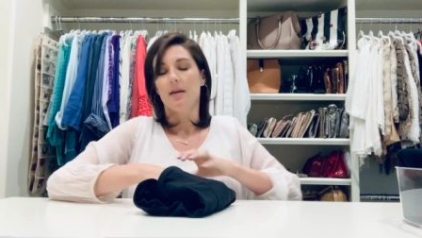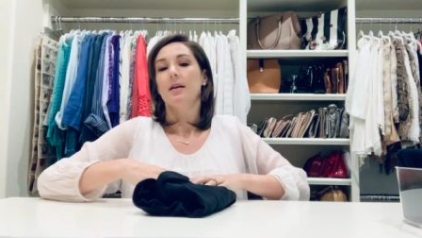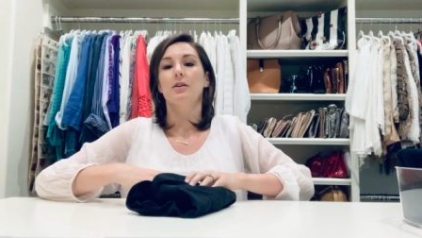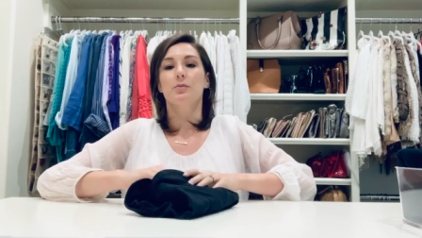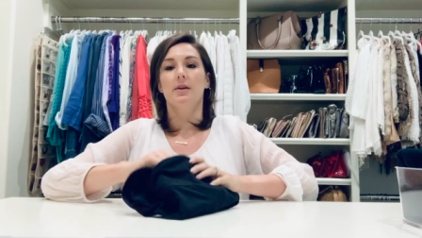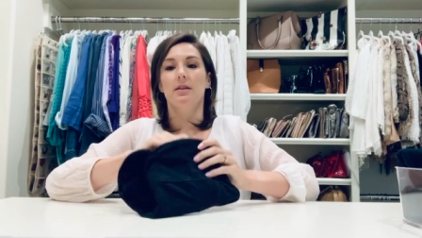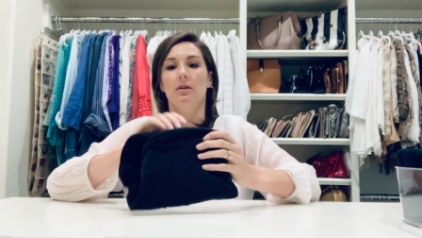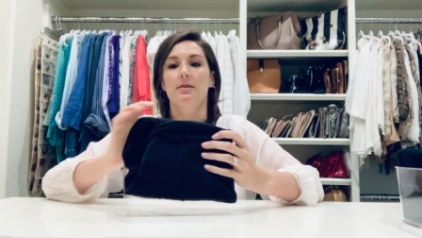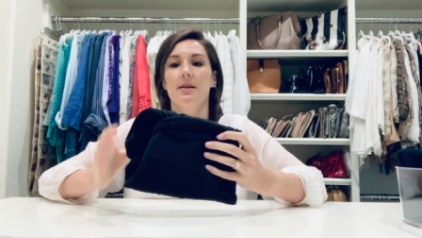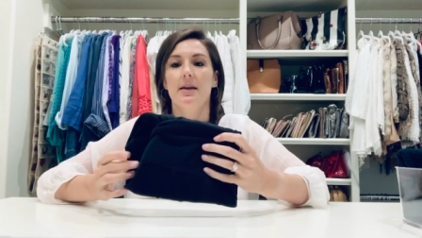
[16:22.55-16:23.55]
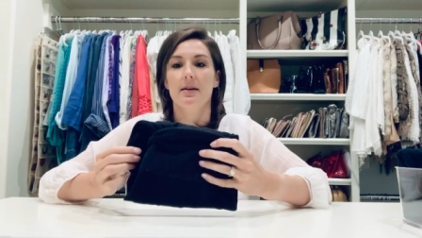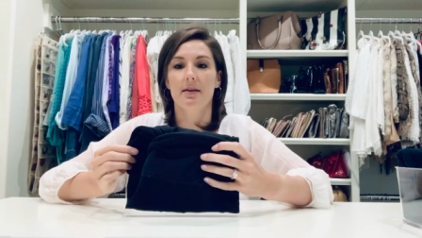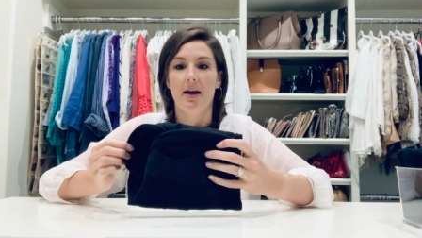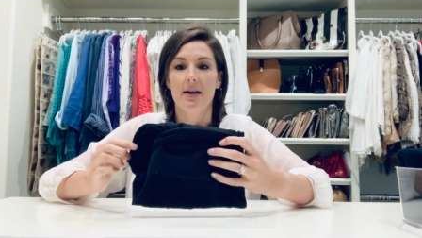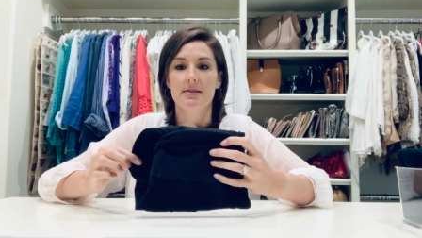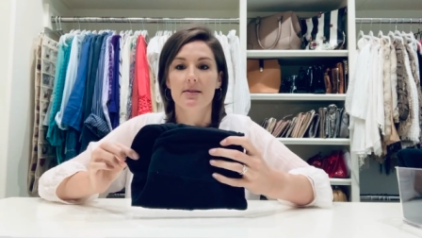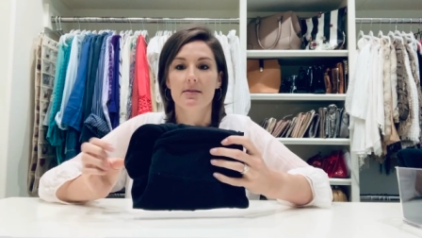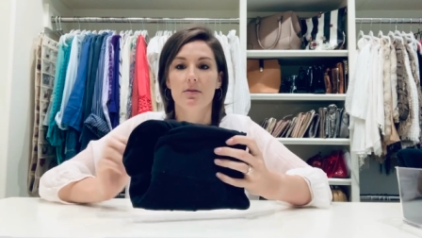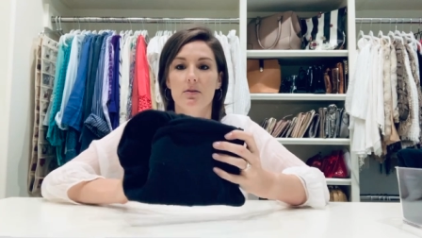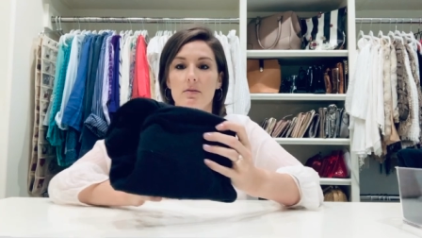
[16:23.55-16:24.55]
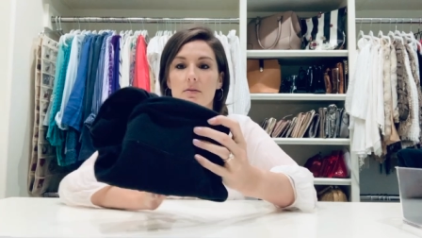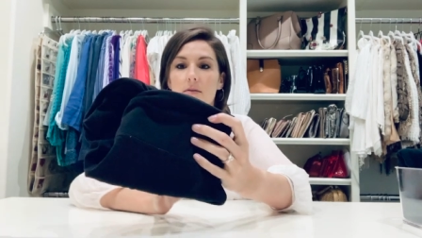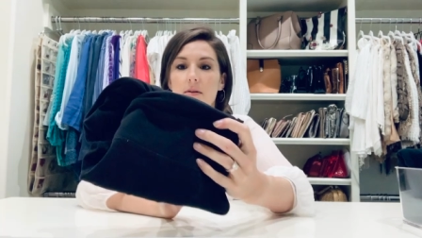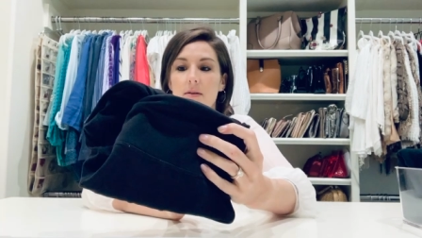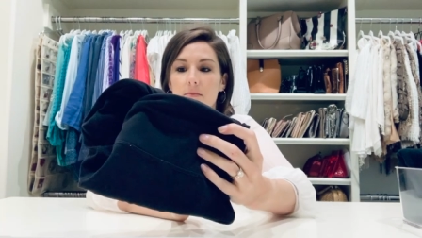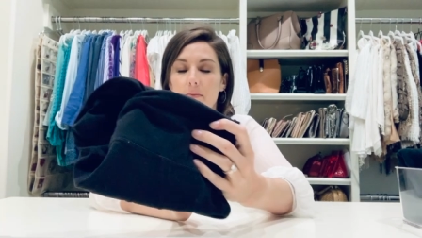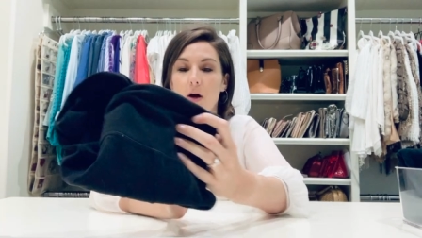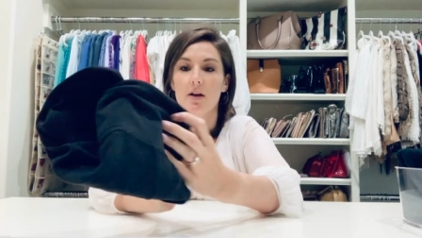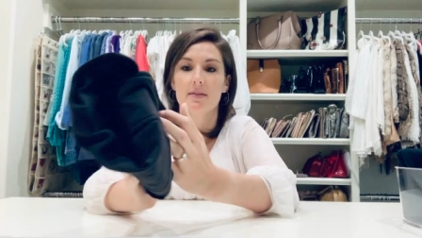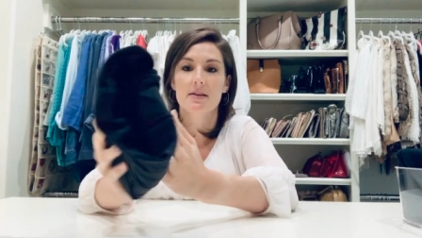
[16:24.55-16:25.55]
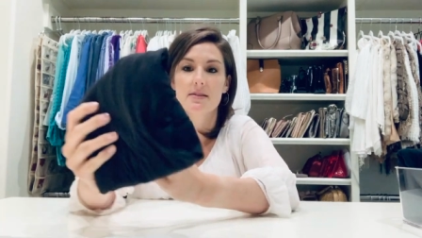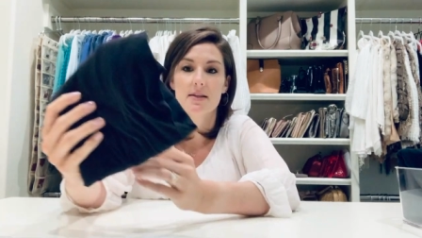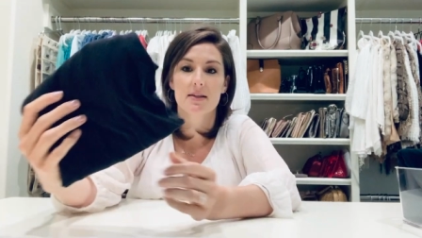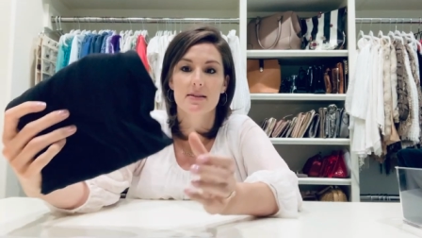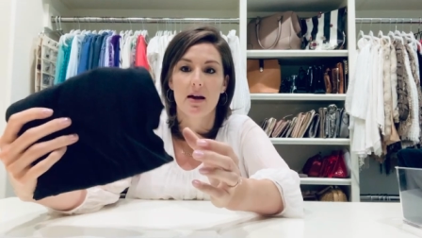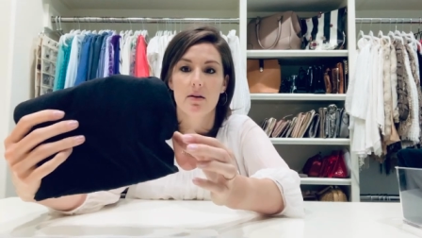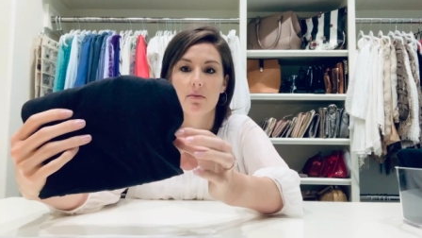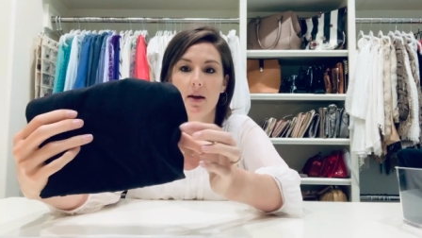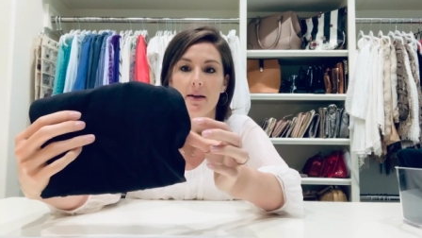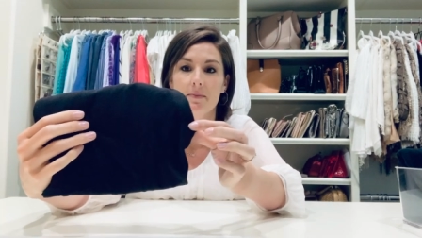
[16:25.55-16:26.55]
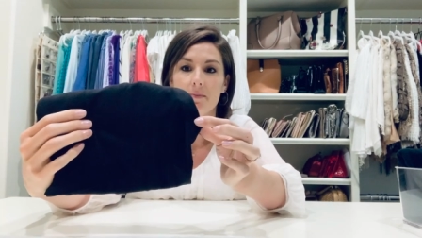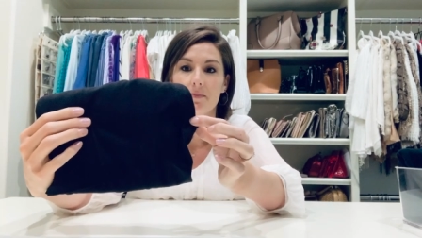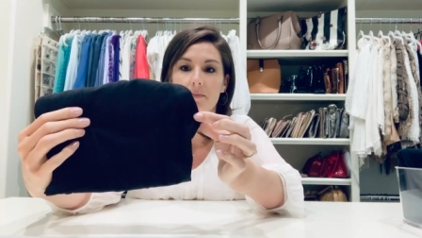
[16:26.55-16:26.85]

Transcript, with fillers: Here's what it looks like. It has this little part that sticks out, right?